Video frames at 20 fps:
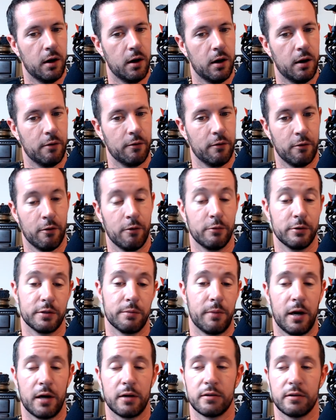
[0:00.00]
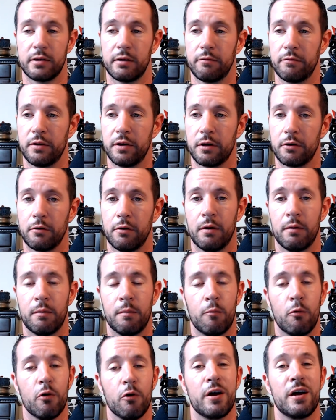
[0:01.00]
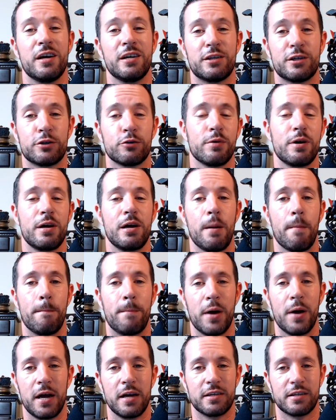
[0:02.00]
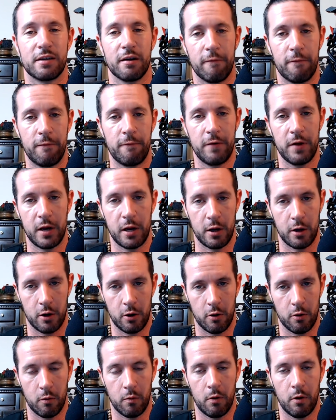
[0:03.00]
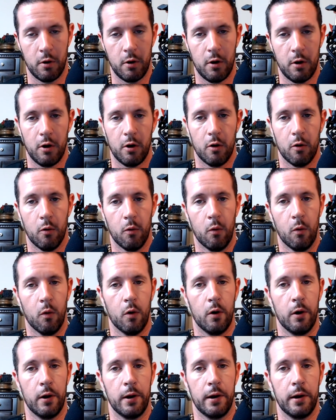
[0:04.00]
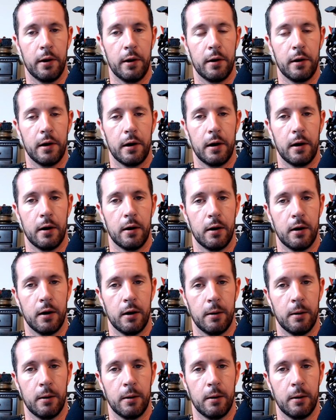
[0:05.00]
or I was about to say vehicle. A more history-based video on